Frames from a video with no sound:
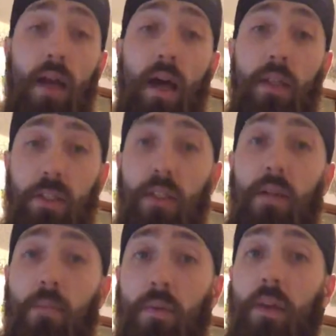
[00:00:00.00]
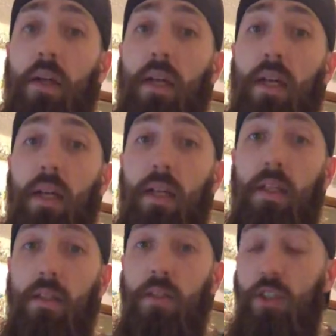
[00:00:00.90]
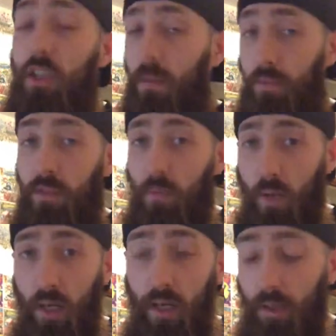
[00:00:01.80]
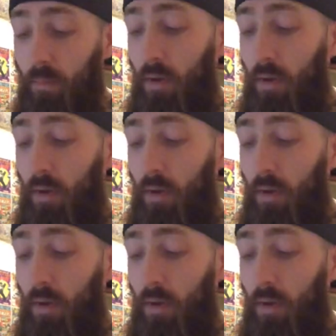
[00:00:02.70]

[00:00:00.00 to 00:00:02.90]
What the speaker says: I ship in the cheapest way